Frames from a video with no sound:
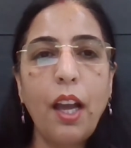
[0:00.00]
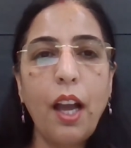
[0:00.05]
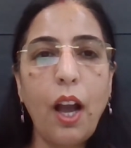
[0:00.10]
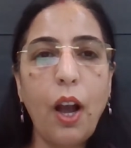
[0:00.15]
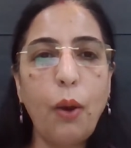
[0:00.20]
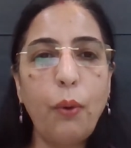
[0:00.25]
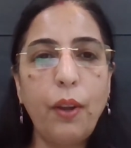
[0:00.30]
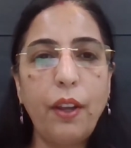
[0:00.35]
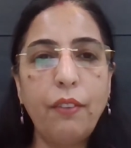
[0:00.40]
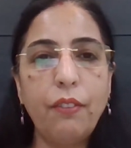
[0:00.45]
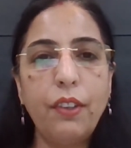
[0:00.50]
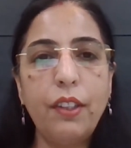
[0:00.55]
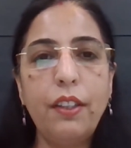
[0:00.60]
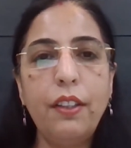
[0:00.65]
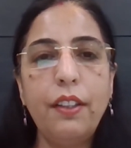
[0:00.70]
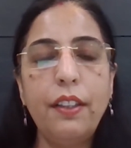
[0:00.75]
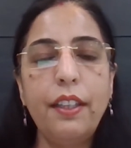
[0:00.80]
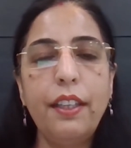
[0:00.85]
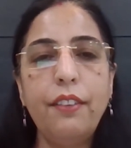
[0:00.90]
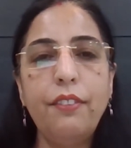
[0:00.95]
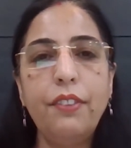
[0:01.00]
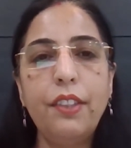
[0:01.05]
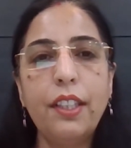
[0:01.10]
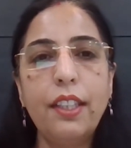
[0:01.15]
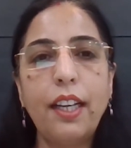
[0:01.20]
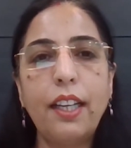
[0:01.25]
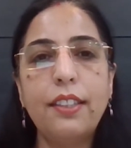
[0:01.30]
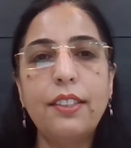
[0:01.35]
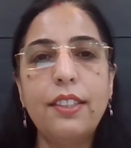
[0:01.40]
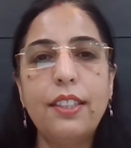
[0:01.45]
However, if the
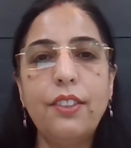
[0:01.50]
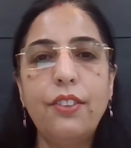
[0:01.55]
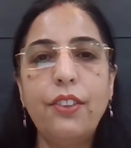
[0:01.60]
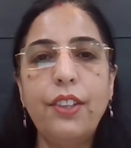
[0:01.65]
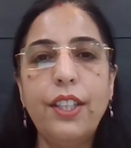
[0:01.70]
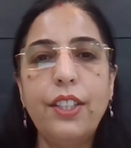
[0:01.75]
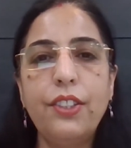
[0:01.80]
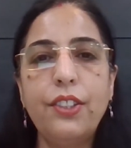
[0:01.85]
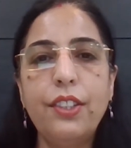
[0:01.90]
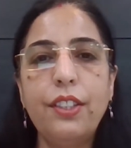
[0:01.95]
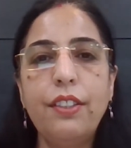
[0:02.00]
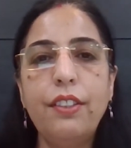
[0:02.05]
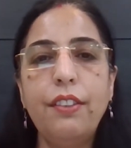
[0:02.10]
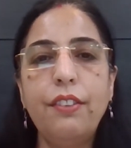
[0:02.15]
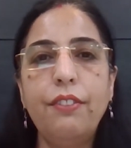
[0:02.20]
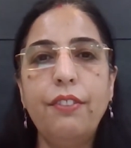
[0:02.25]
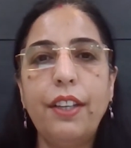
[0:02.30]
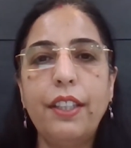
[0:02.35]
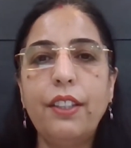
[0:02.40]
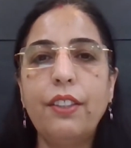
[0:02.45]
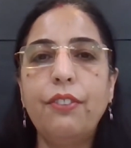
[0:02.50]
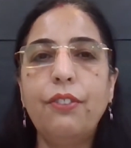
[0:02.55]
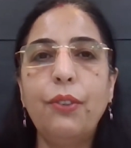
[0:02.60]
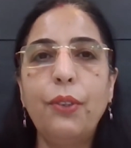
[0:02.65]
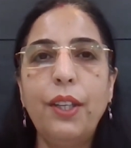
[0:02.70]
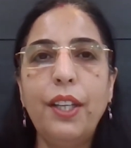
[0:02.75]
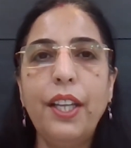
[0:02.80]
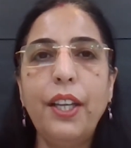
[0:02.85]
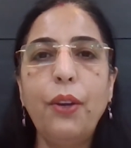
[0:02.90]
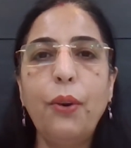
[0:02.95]
consideration, whether
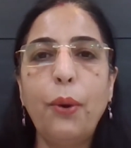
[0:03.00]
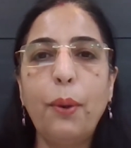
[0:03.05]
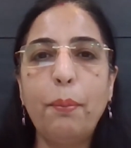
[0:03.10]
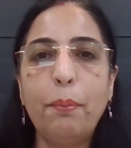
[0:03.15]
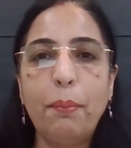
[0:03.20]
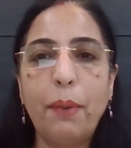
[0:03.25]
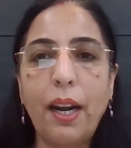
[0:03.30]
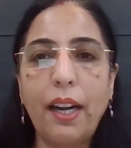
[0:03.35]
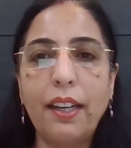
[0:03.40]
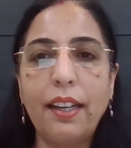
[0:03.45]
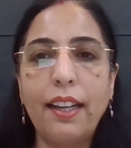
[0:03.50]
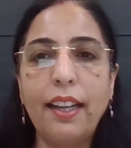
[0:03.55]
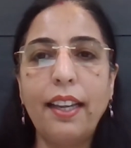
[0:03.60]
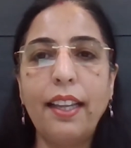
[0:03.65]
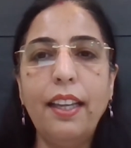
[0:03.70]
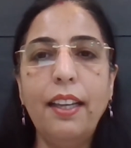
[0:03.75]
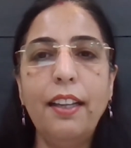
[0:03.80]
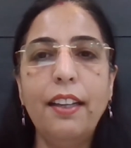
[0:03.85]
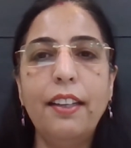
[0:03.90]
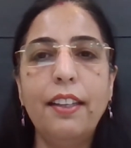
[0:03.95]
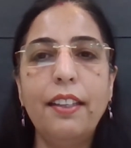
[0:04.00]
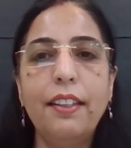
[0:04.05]
fully or partly,